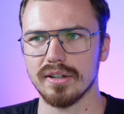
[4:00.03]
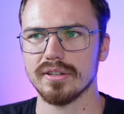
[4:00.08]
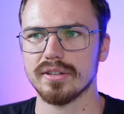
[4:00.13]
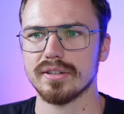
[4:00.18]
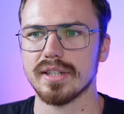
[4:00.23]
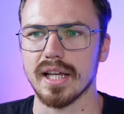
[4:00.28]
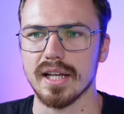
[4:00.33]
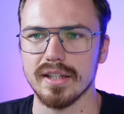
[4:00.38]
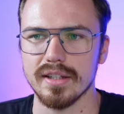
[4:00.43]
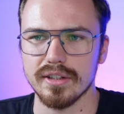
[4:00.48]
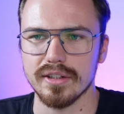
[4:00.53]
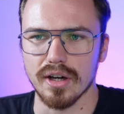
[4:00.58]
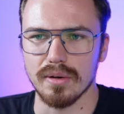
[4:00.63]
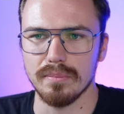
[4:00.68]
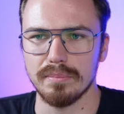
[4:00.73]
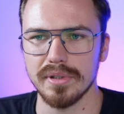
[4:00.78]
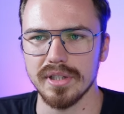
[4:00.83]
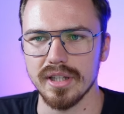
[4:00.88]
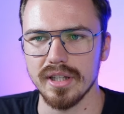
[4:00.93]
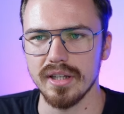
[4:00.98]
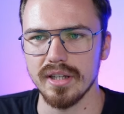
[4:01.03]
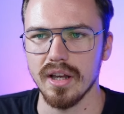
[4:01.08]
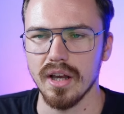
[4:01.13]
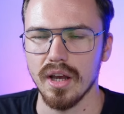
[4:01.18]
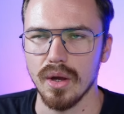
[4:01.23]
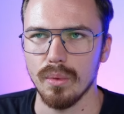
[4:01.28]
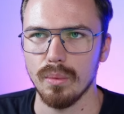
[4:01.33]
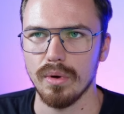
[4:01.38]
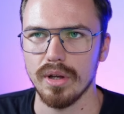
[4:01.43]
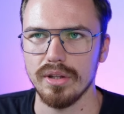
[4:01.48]
started a company
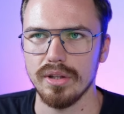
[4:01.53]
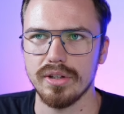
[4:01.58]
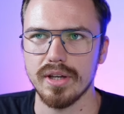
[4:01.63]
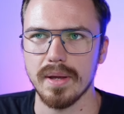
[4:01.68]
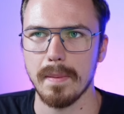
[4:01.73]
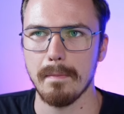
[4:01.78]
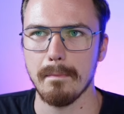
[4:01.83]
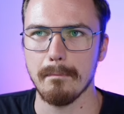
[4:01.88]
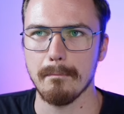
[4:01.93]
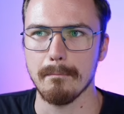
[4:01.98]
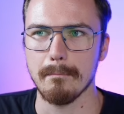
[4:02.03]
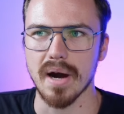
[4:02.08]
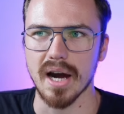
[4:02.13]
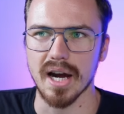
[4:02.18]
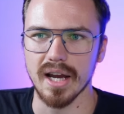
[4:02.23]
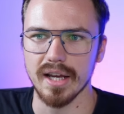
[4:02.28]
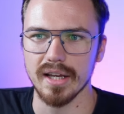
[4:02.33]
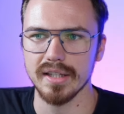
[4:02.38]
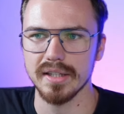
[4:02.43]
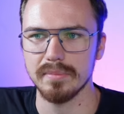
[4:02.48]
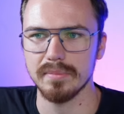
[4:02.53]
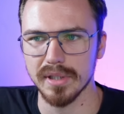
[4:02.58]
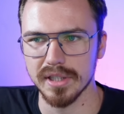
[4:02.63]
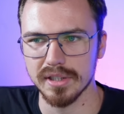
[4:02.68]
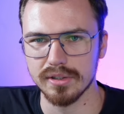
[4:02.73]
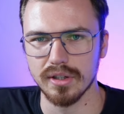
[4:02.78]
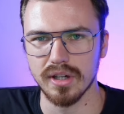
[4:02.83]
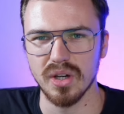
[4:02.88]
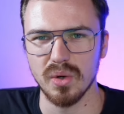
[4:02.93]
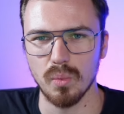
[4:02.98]
where you can mine
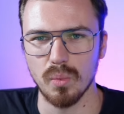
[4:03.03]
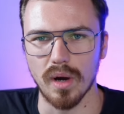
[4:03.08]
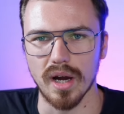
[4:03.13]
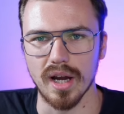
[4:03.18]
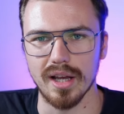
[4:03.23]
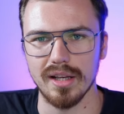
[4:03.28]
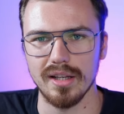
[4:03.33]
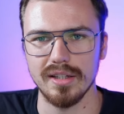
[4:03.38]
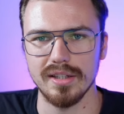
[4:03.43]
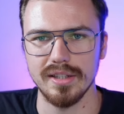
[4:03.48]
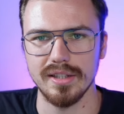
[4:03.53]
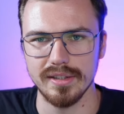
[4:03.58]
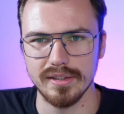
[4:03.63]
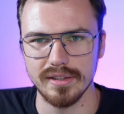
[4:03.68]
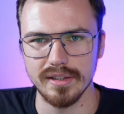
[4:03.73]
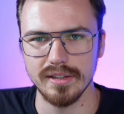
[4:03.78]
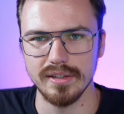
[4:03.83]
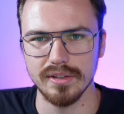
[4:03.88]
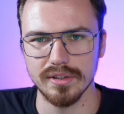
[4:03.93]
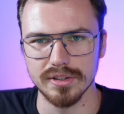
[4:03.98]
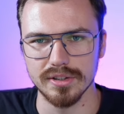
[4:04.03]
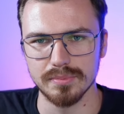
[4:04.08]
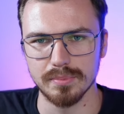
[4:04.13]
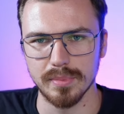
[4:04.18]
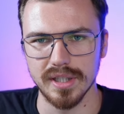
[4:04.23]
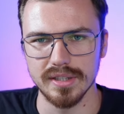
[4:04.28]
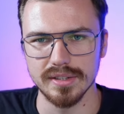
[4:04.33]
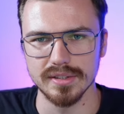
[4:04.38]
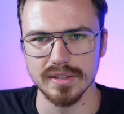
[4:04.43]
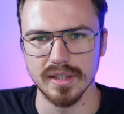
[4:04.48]
Bitcoin while heating your
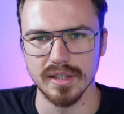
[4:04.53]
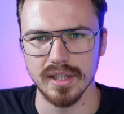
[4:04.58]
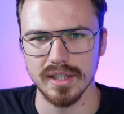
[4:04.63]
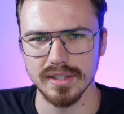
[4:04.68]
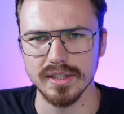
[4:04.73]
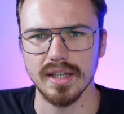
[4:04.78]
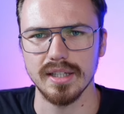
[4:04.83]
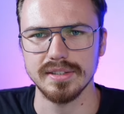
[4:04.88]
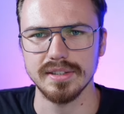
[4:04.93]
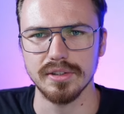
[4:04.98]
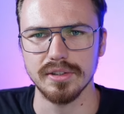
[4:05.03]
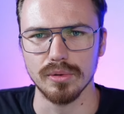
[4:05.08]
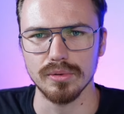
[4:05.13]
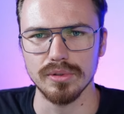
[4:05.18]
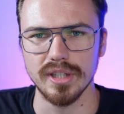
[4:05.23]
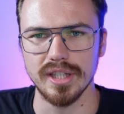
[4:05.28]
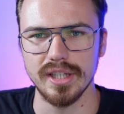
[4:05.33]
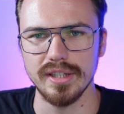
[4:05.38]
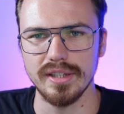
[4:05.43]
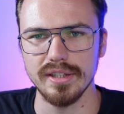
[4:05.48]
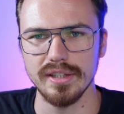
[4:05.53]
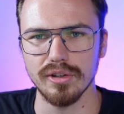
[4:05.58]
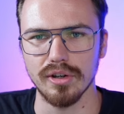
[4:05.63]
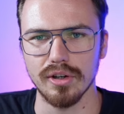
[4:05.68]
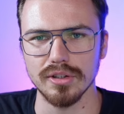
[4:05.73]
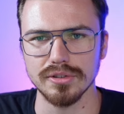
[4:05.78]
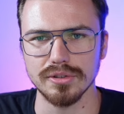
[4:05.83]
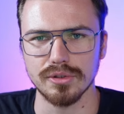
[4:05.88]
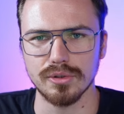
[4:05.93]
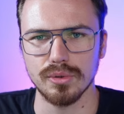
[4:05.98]
space. Is it only heating yes. or also
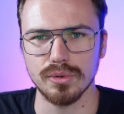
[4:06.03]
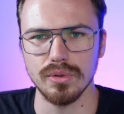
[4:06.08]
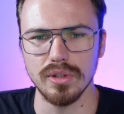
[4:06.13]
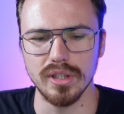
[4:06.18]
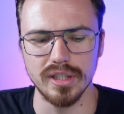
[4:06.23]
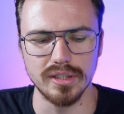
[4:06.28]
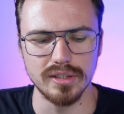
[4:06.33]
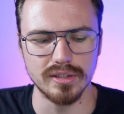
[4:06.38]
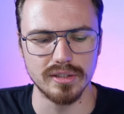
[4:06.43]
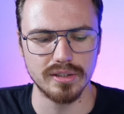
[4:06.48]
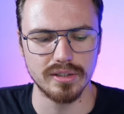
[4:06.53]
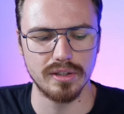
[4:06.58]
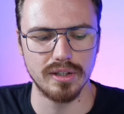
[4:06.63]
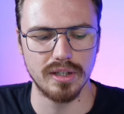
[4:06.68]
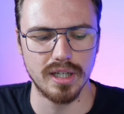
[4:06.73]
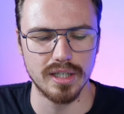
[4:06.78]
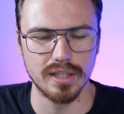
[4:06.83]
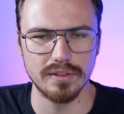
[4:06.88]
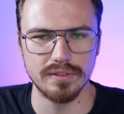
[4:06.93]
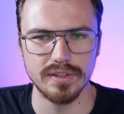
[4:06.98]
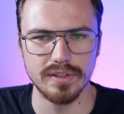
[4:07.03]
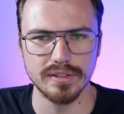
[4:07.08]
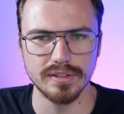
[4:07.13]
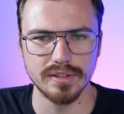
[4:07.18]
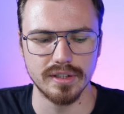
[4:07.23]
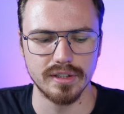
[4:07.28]
cooling or other things?